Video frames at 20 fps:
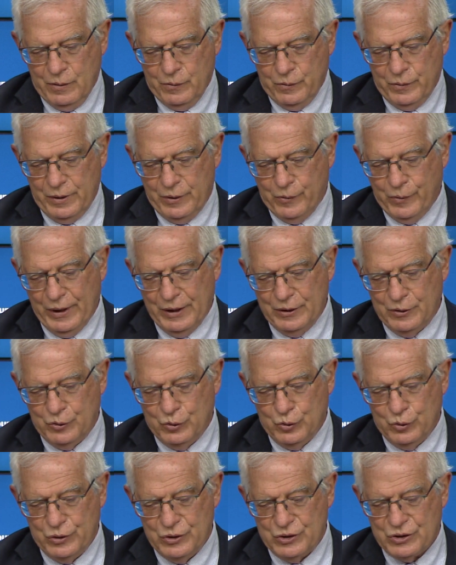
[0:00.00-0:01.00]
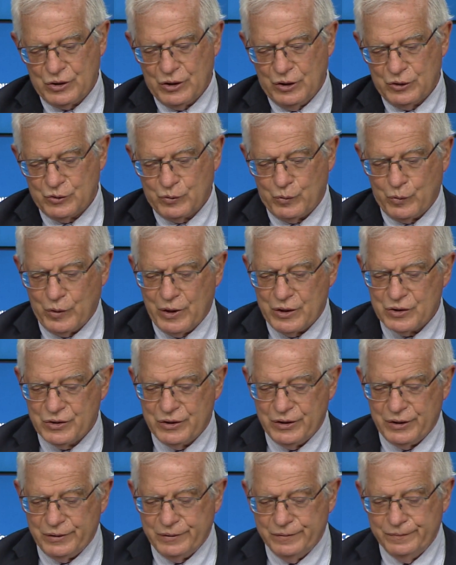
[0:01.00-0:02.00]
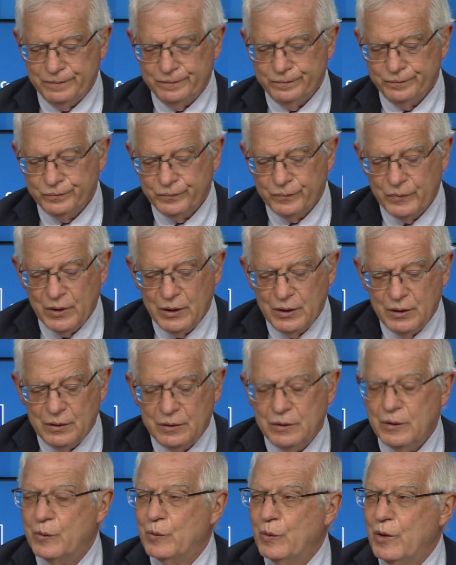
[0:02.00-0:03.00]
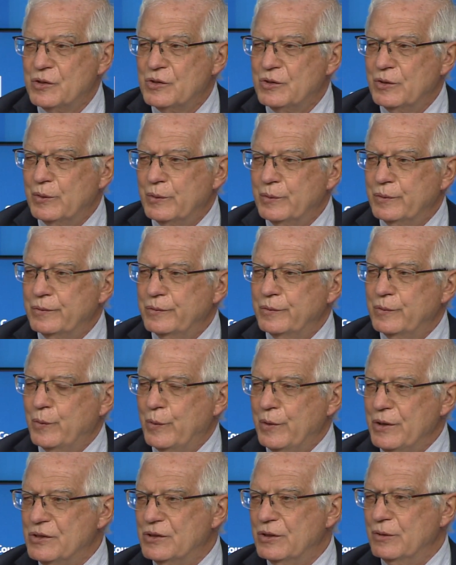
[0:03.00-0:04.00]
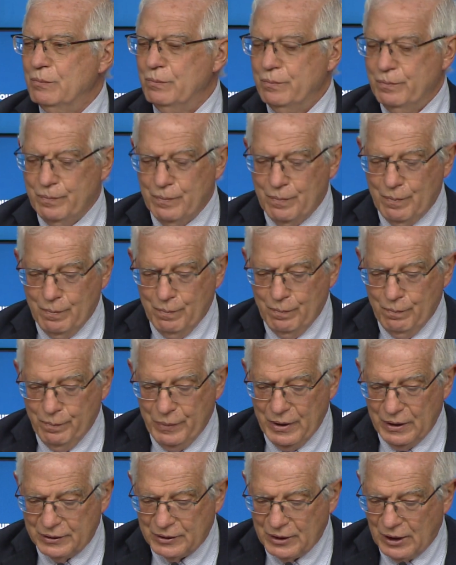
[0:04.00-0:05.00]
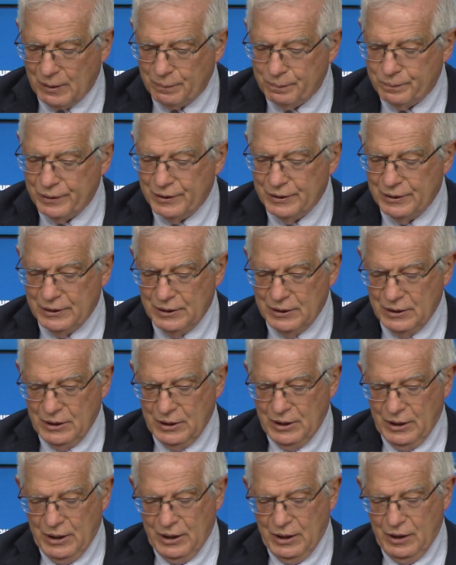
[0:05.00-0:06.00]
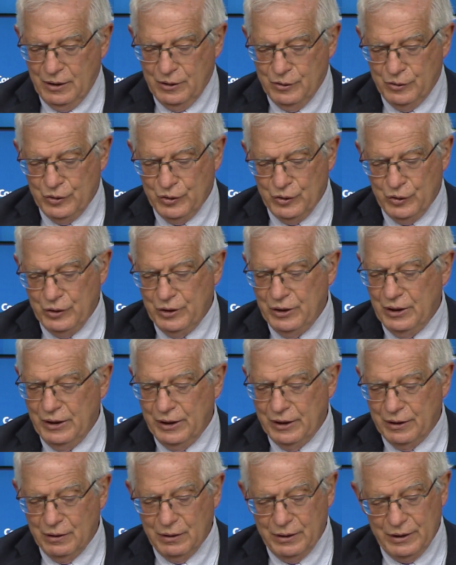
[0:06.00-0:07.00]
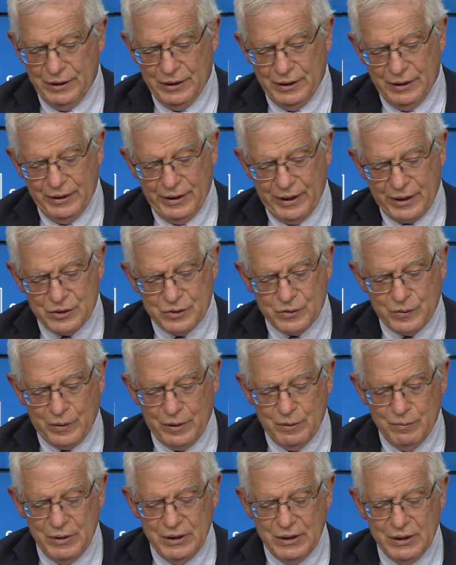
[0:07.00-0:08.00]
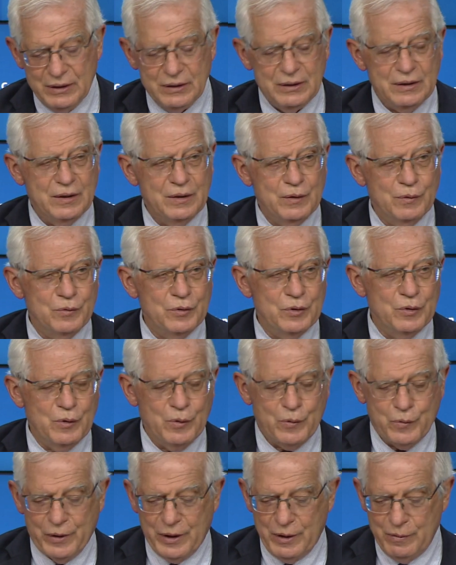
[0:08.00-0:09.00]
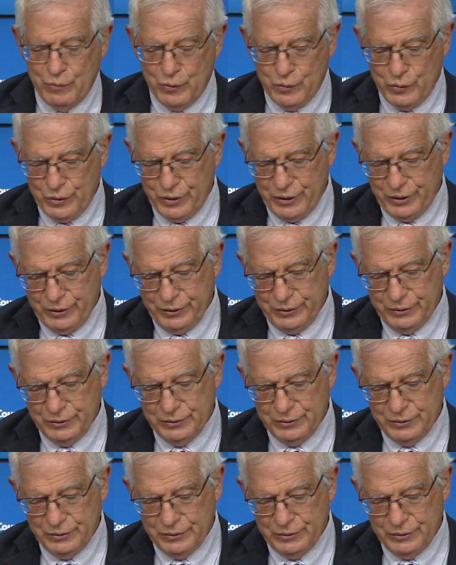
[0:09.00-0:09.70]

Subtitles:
We went to discuss Russia, the Russia recent built up in the illegally annexed Crimea and on the Ukraine border.